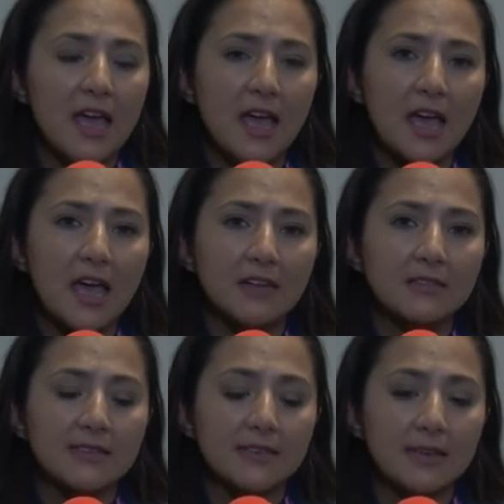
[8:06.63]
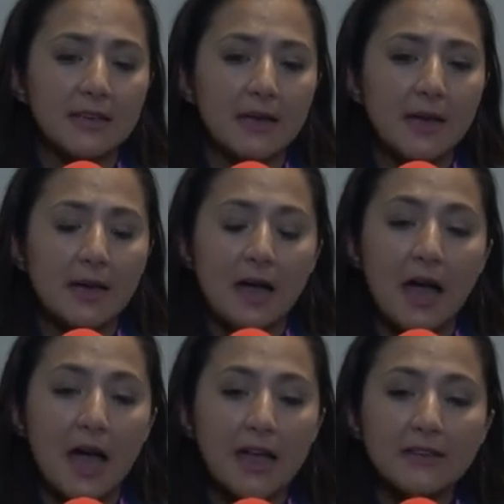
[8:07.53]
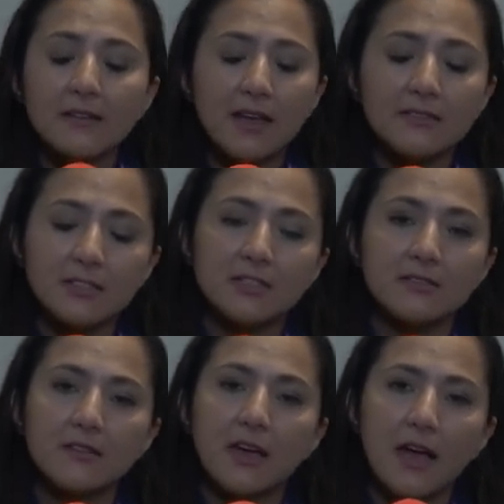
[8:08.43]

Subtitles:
And I just,